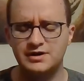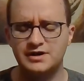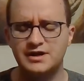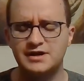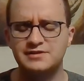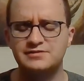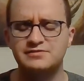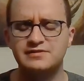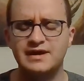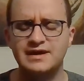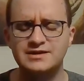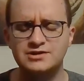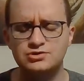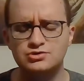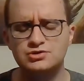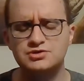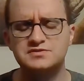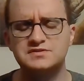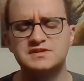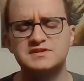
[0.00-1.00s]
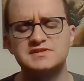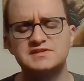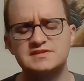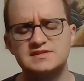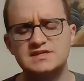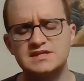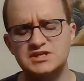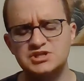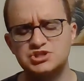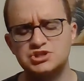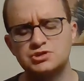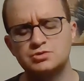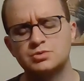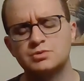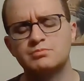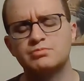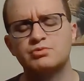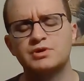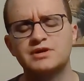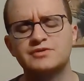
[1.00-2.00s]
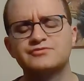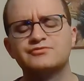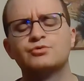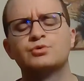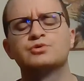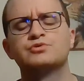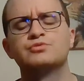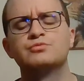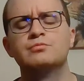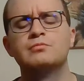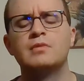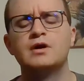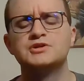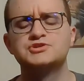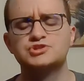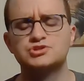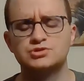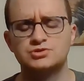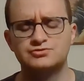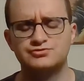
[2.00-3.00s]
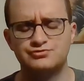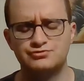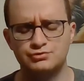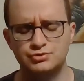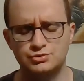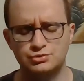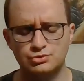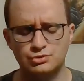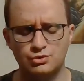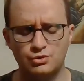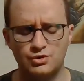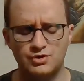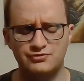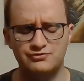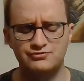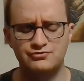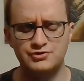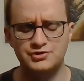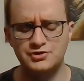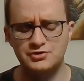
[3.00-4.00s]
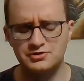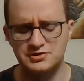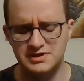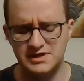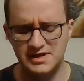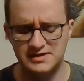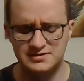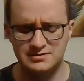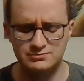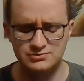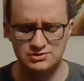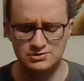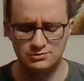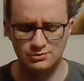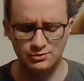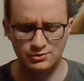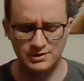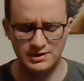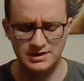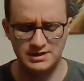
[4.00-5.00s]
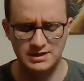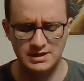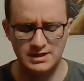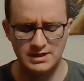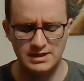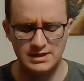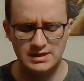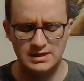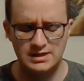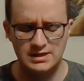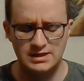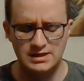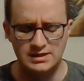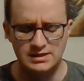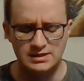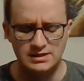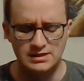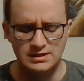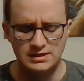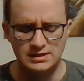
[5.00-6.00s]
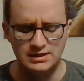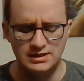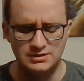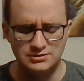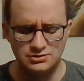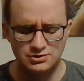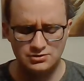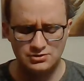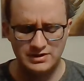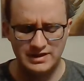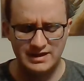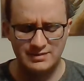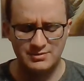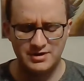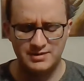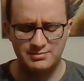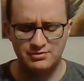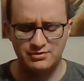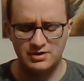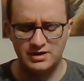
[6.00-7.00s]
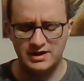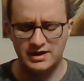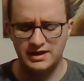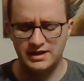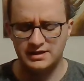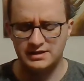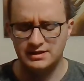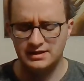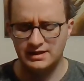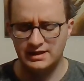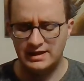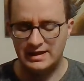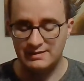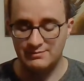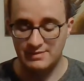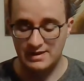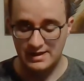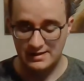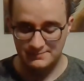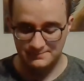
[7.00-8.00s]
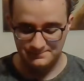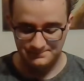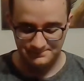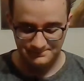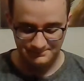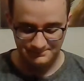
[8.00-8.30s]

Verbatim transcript: And I thank you that this teaching would bring forth much good fruit, Lord, for your kingdom's glory. In your name I pray. Amen.